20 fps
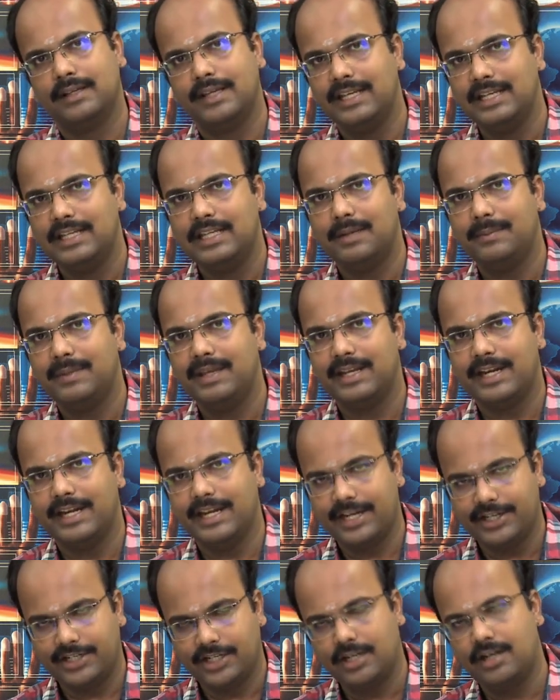incoming
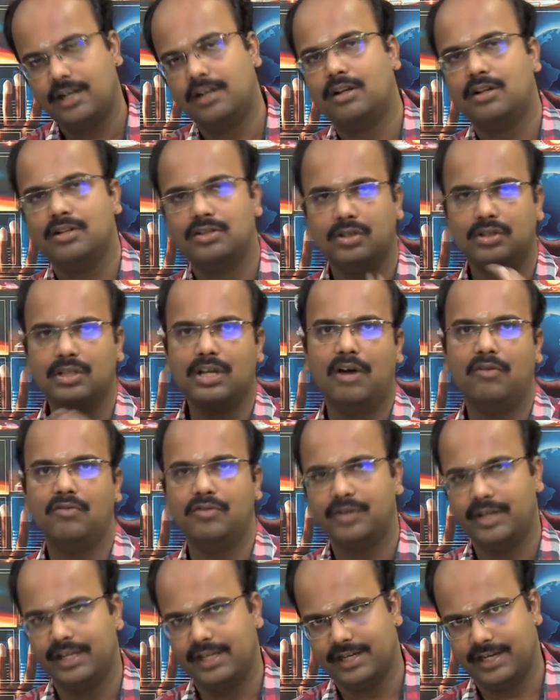radiation and also the
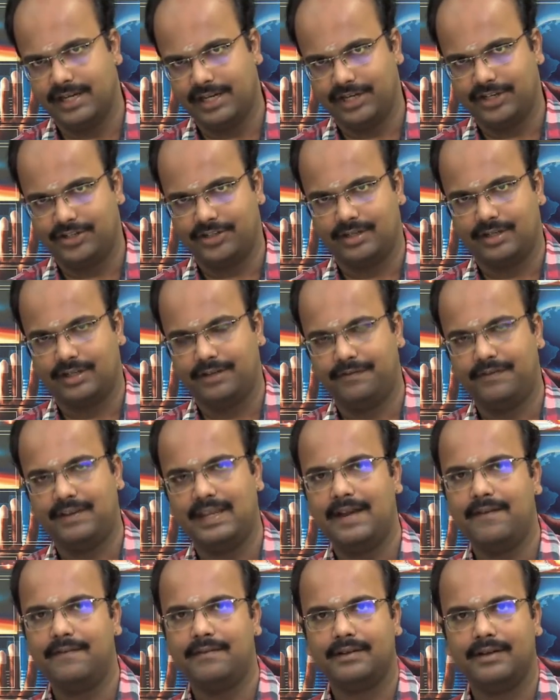outgoing radiation. If we
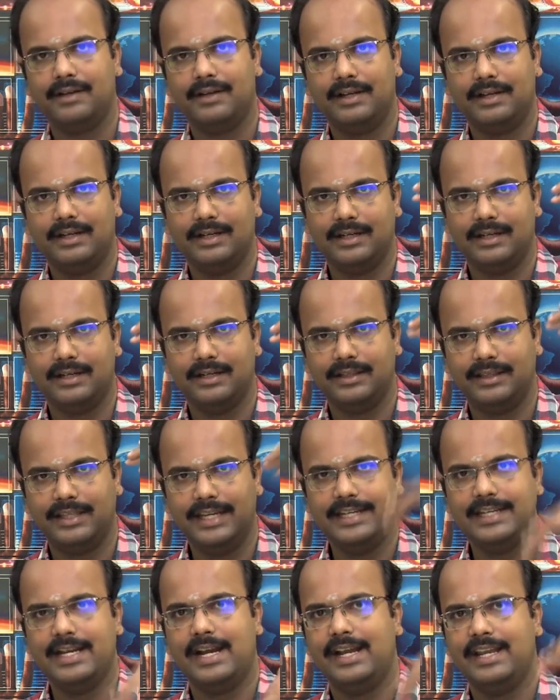have uh,
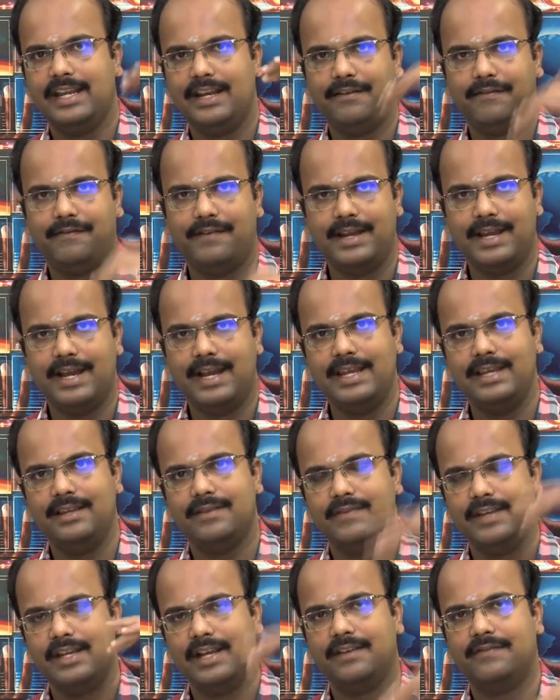theta i and phi i
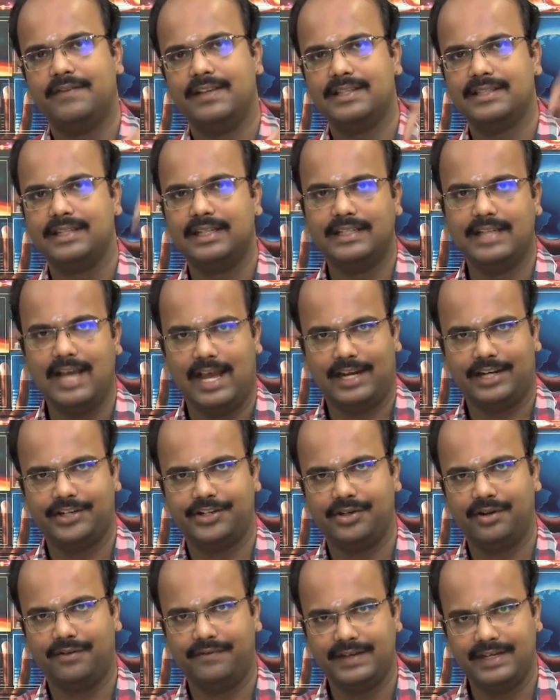we can fix the
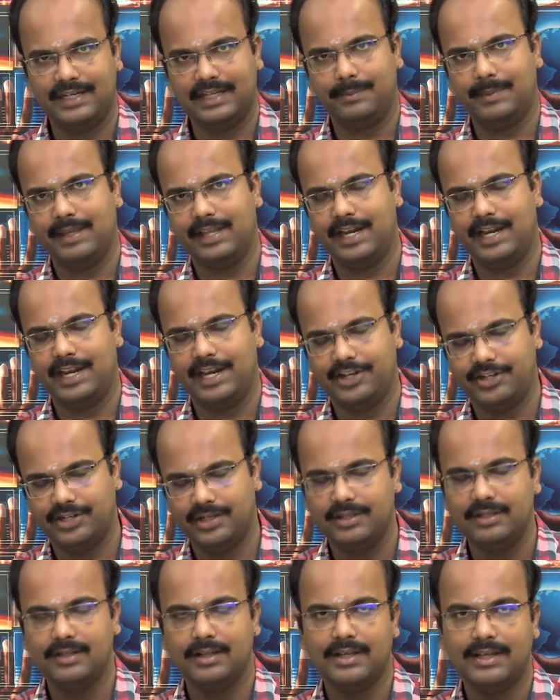direction of incoming
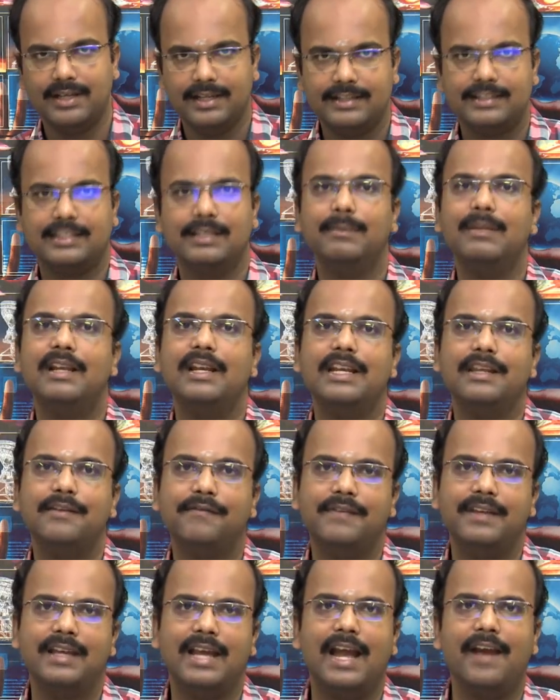radiation. Similarly
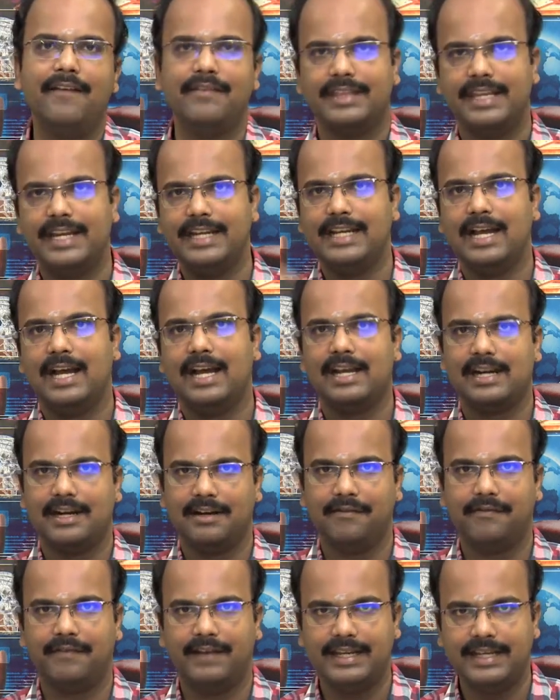if we have theta r
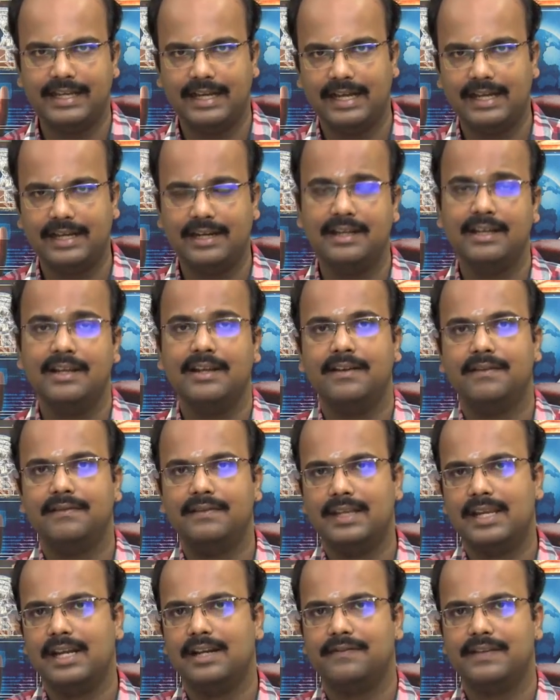and phi r
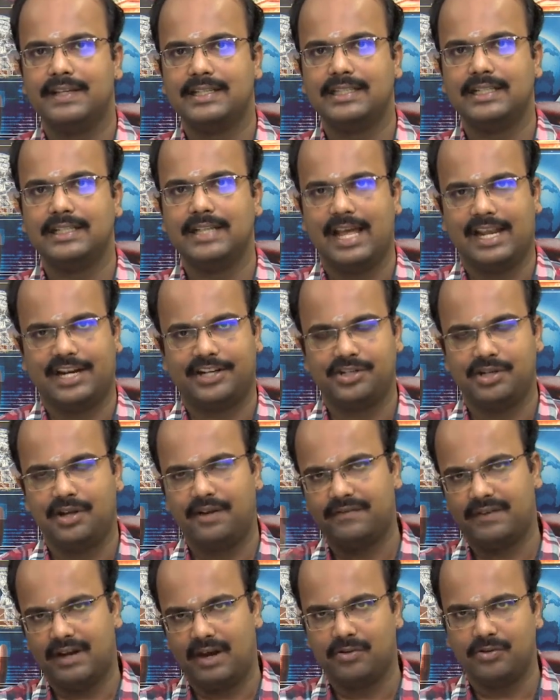we can fix the direction
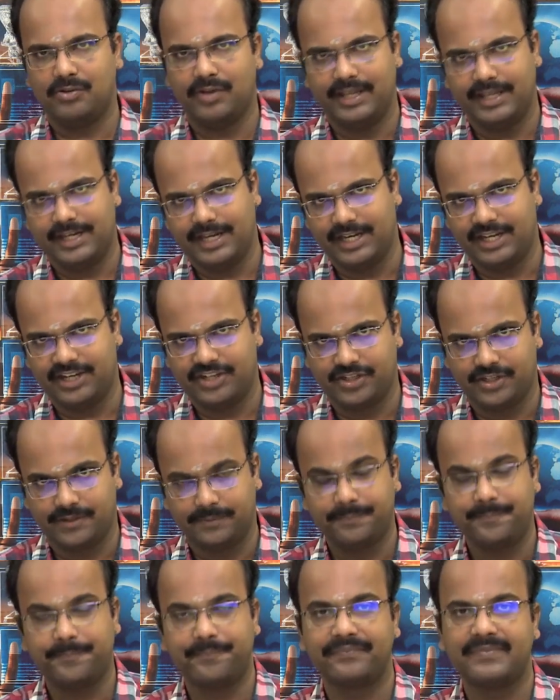of outgoing radiation.
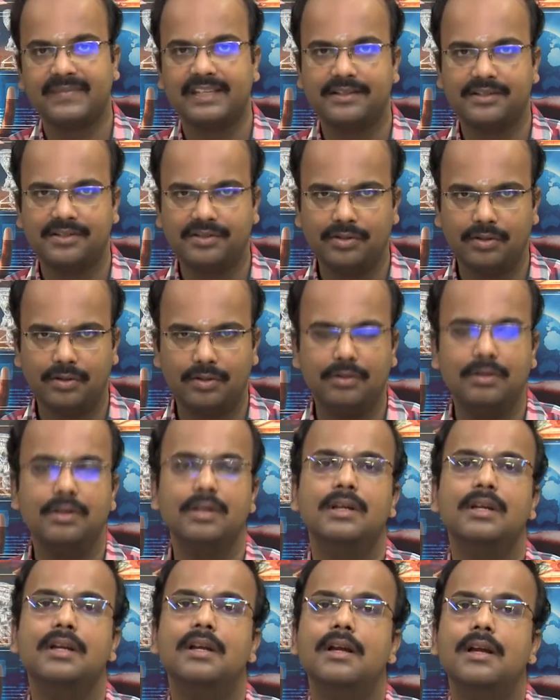So